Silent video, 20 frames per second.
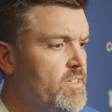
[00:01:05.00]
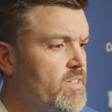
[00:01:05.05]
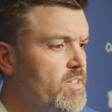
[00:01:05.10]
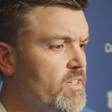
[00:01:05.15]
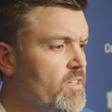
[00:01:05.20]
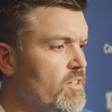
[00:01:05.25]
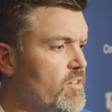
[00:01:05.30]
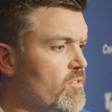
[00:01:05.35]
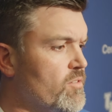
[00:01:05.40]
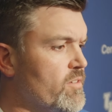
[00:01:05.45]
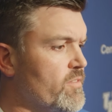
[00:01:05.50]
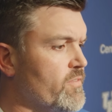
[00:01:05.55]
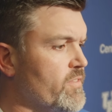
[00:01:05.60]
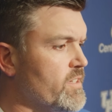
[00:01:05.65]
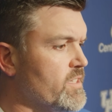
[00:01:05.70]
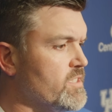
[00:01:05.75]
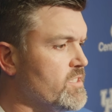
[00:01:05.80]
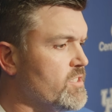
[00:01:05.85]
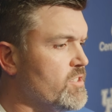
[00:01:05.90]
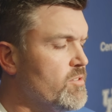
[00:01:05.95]
you know, if
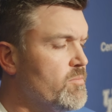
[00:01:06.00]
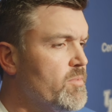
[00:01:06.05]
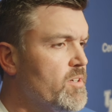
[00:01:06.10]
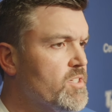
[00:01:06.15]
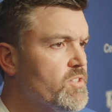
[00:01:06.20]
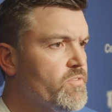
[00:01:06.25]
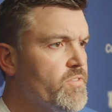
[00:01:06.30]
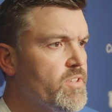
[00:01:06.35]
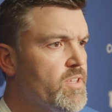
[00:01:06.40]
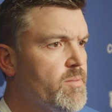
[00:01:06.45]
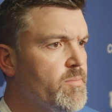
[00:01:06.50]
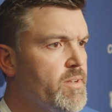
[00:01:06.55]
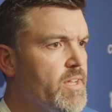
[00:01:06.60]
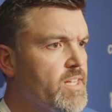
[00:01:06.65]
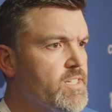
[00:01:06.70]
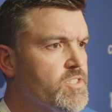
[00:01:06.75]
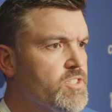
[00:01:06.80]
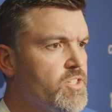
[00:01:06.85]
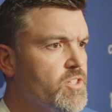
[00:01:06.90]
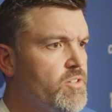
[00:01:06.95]
it's too much for them to
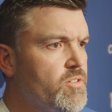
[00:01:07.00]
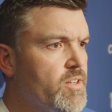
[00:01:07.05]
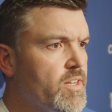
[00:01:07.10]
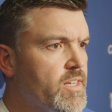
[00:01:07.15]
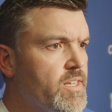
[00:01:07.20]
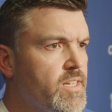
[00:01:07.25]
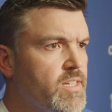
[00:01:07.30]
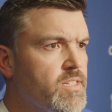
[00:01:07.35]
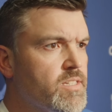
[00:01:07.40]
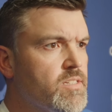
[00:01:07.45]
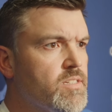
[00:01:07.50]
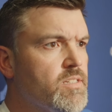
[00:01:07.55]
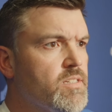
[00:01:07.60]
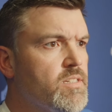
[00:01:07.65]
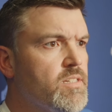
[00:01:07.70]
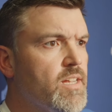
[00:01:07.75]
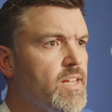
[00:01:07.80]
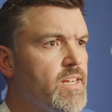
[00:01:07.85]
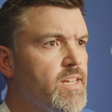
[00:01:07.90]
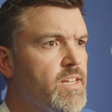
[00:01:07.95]
execute, I need to
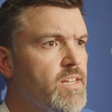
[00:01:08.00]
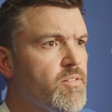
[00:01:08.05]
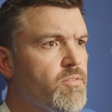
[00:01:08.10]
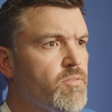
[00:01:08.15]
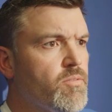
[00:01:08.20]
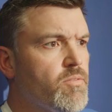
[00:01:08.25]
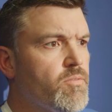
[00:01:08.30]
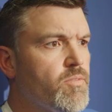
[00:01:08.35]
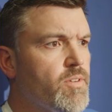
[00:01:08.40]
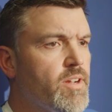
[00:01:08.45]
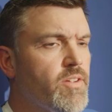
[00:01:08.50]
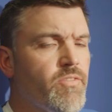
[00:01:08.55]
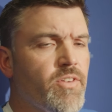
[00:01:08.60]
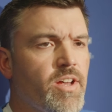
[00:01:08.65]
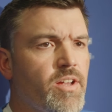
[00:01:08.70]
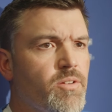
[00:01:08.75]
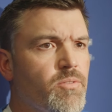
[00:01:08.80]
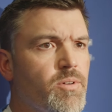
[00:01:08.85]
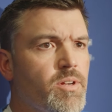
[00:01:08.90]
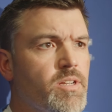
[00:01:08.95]

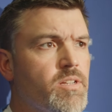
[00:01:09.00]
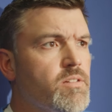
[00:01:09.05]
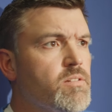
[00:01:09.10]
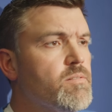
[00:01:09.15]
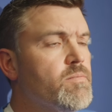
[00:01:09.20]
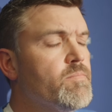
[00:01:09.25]
reevaluate.